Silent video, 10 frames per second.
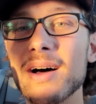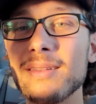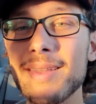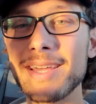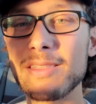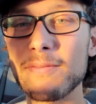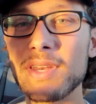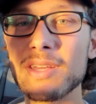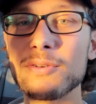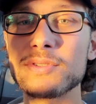Like the
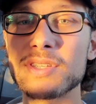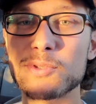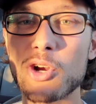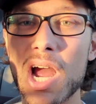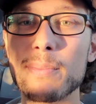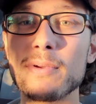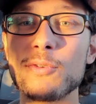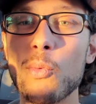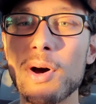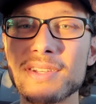video, subscribe if
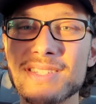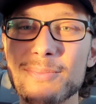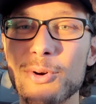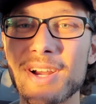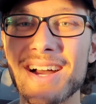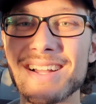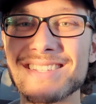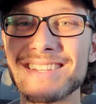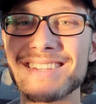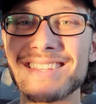you want to see more
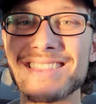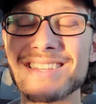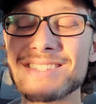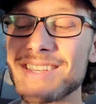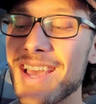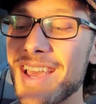content like this.